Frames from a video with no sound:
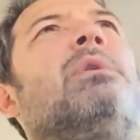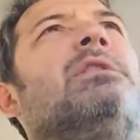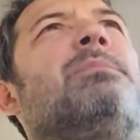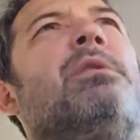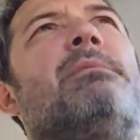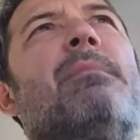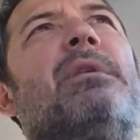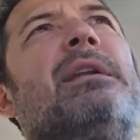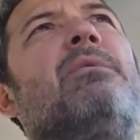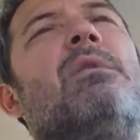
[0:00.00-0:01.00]
willing to put my
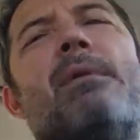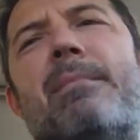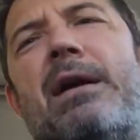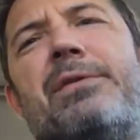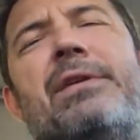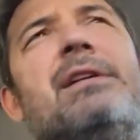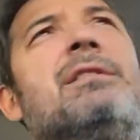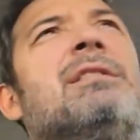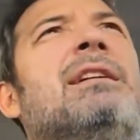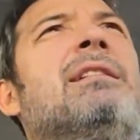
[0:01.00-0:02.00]
money where my mouth
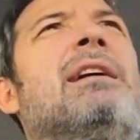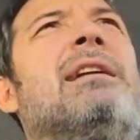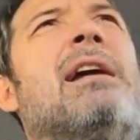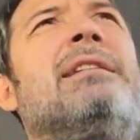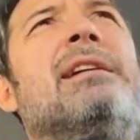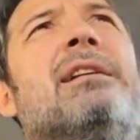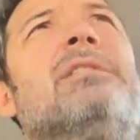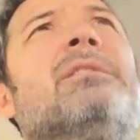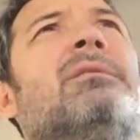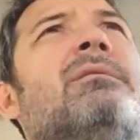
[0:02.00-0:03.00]
is, and, and I did.
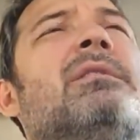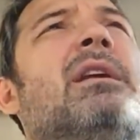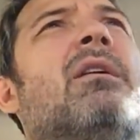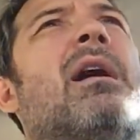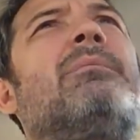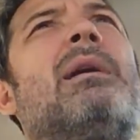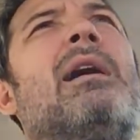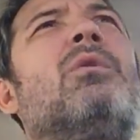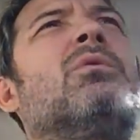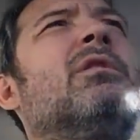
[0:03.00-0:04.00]
You know, I,
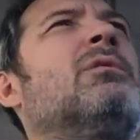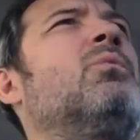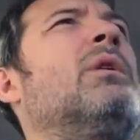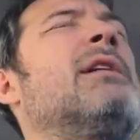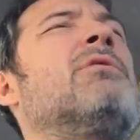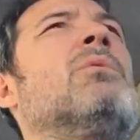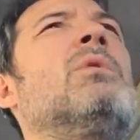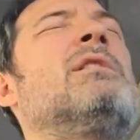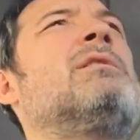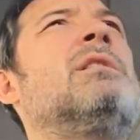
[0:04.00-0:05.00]
I ordered whatever it
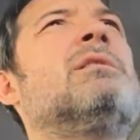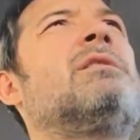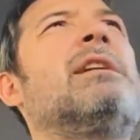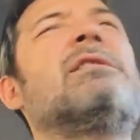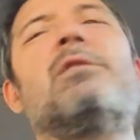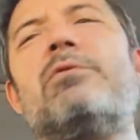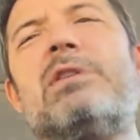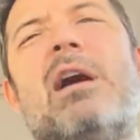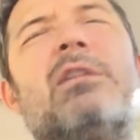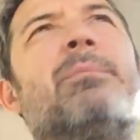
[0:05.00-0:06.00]
was, the six hundred
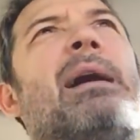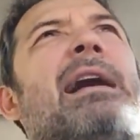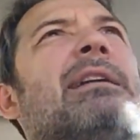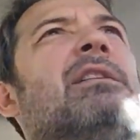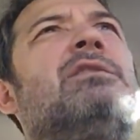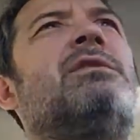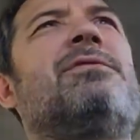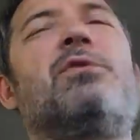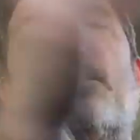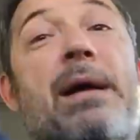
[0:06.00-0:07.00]
dollar package, the
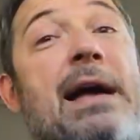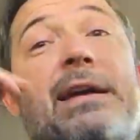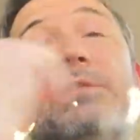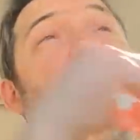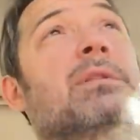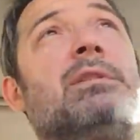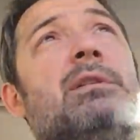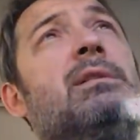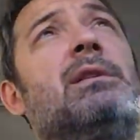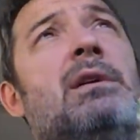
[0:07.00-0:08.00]
full package with
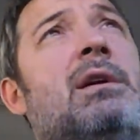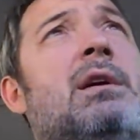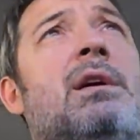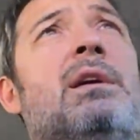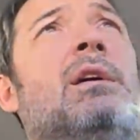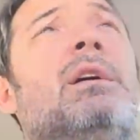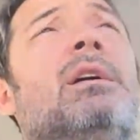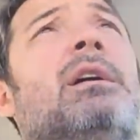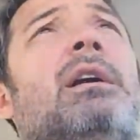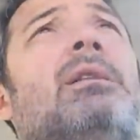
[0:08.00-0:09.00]
the
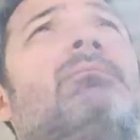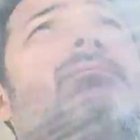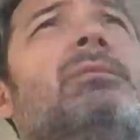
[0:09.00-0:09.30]
um,